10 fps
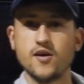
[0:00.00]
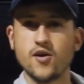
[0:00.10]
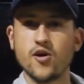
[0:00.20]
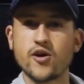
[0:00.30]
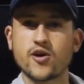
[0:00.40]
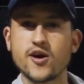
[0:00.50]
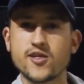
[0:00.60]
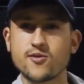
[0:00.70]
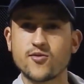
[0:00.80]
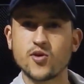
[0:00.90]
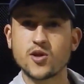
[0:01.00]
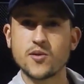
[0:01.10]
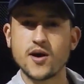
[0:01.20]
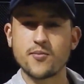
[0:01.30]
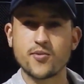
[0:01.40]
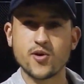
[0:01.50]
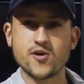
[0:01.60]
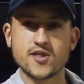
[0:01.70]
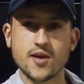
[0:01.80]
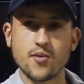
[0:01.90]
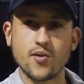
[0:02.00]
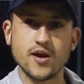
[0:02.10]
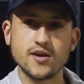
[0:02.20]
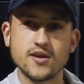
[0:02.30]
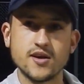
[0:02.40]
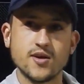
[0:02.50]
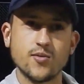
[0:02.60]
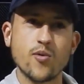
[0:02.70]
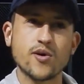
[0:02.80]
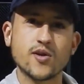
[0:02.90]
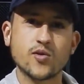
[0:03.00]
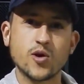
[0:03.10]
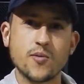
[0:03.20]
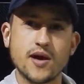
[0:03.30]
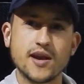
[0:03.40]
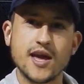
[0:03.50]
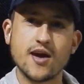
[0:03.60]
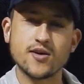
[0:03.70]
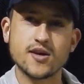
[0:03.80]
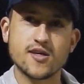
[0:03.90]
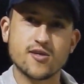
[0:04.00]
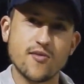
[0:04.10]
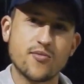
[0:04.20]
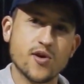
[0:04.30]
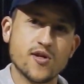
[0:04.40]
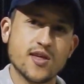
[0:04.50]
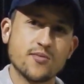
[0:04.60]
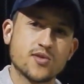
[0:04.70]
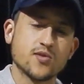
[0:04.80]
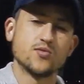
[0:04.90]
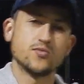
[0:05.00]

Alright guys, so we've talked about progression number one. What we're going to talk about now is serve progression number two.